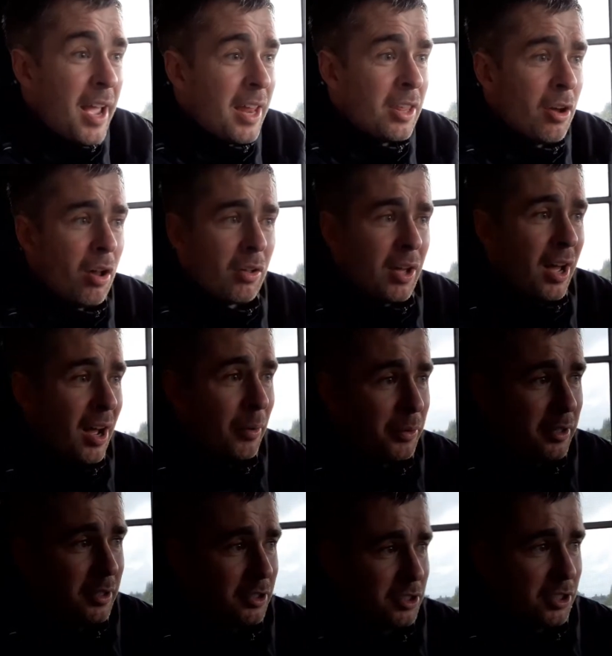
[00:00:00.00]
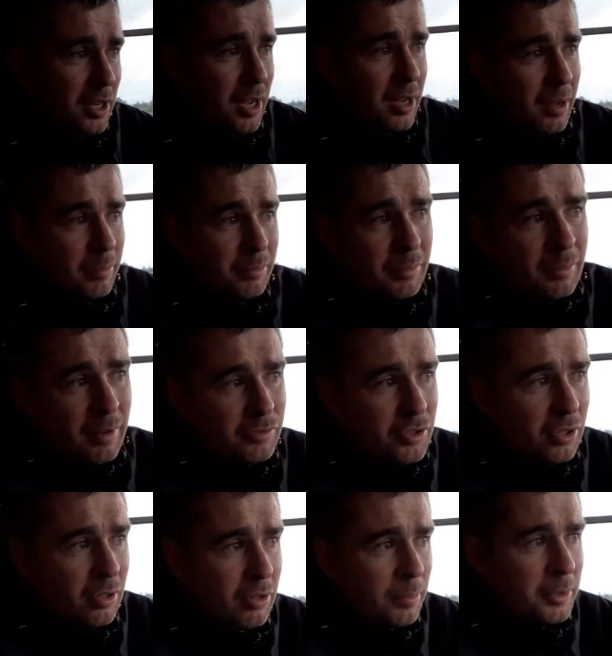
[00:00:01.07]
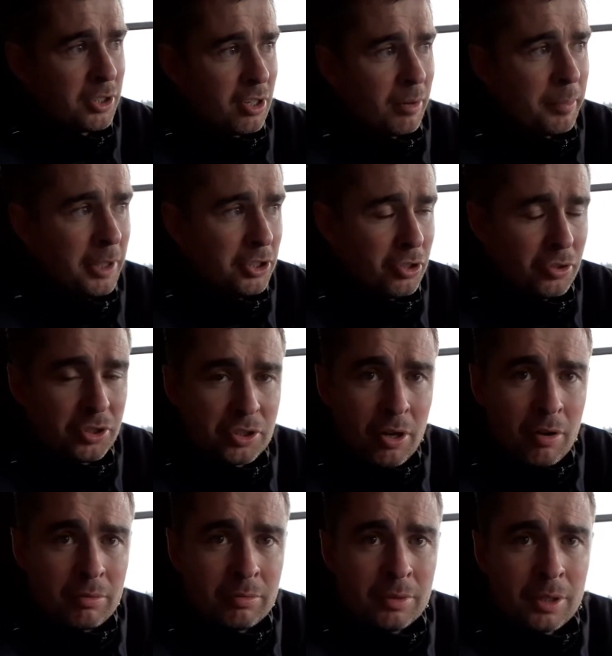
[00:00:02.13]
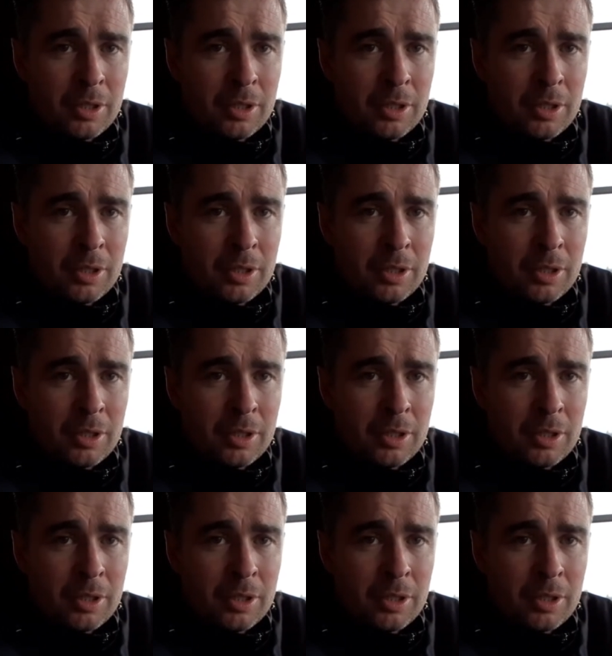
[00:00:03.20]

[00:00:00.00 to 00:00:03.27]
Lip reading: they all count, and I've told him he's going to be judged on